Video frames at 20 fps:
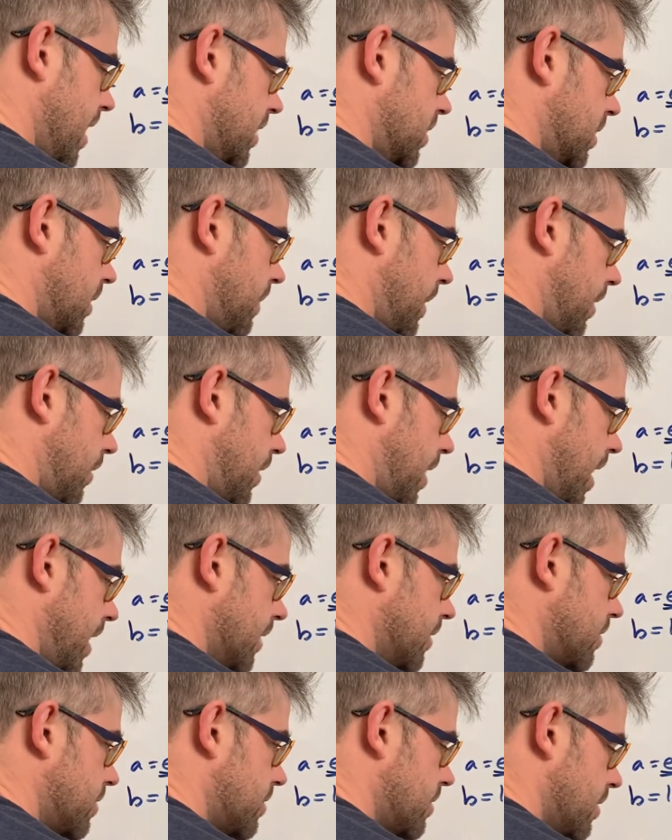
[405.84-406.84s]
to the power
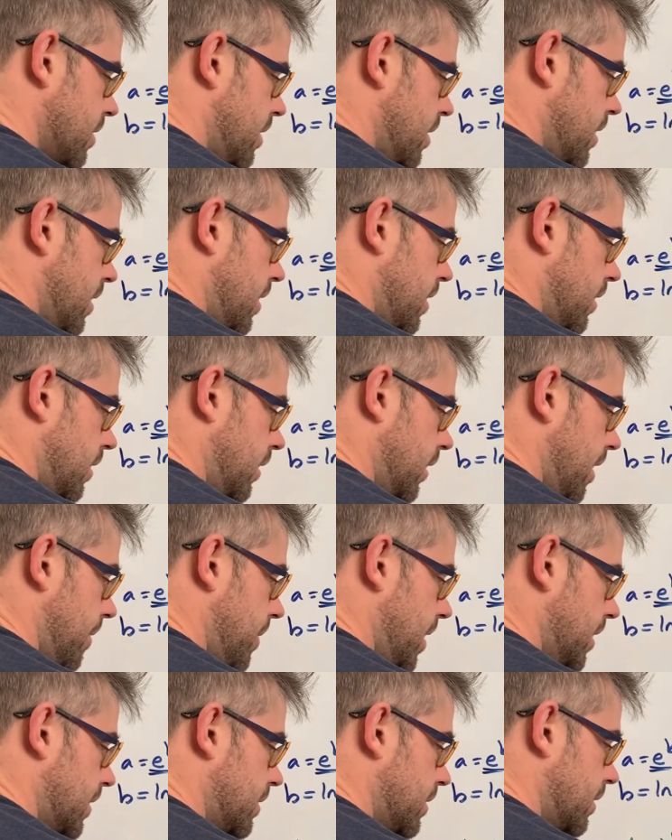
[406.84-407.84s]
x,
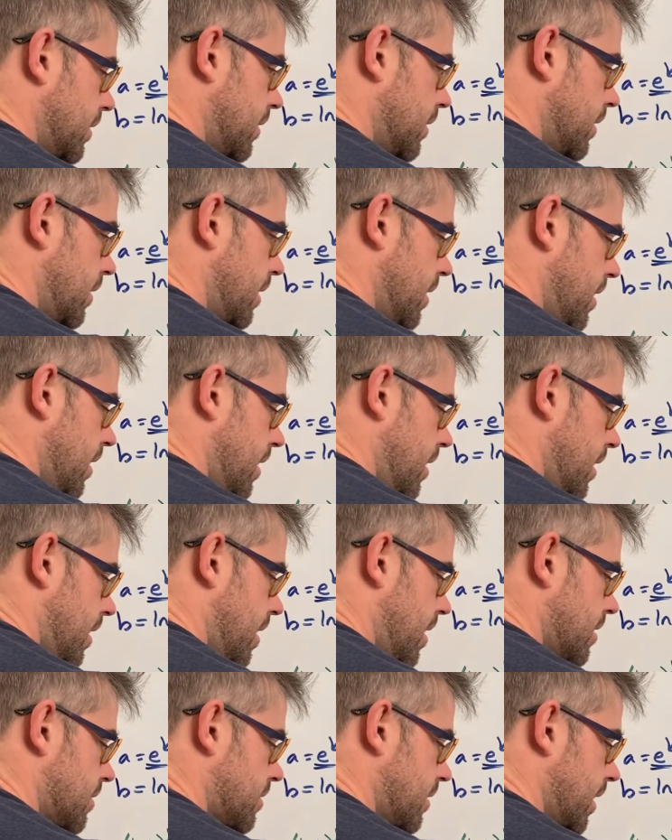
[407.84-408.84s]
limit
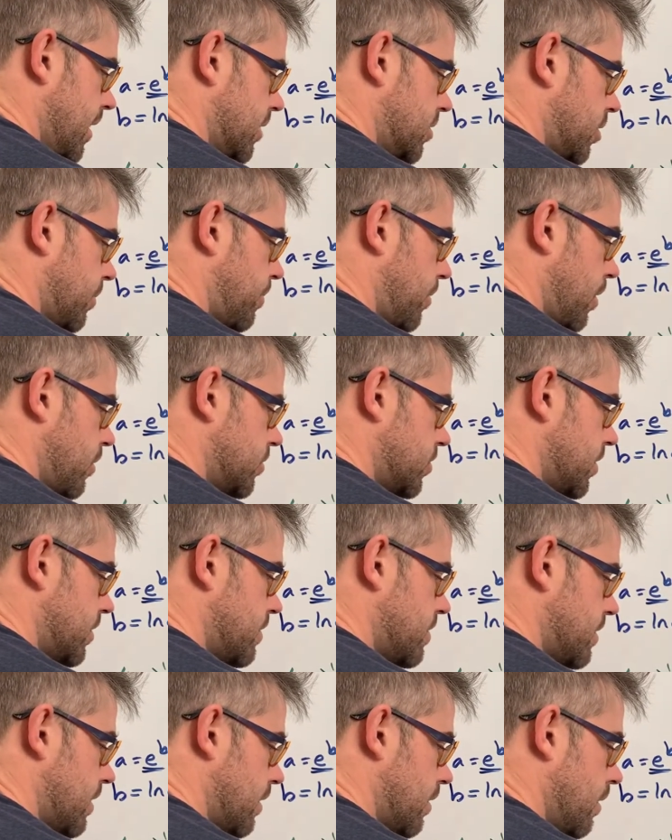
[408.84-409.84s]
as h
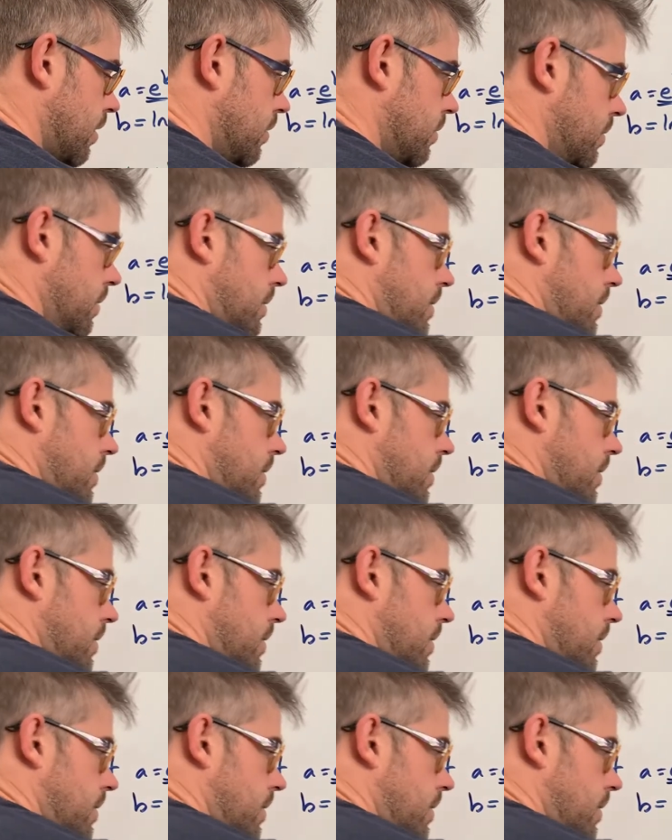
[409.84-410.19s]
approaches 0,